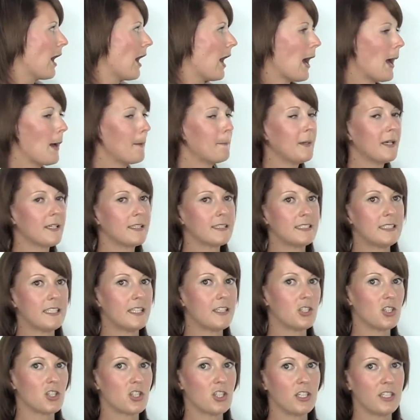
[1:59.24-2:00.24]
App
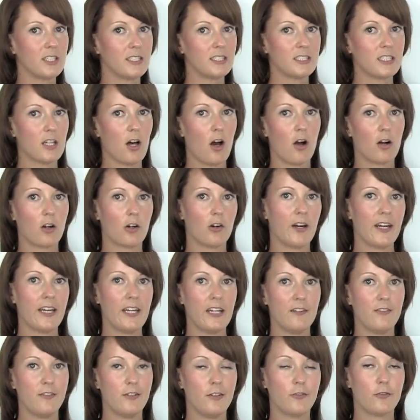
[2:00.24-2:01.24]
extensions are
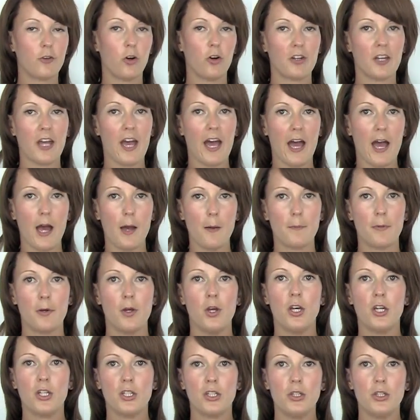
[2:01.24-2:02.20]
great if you've got an app.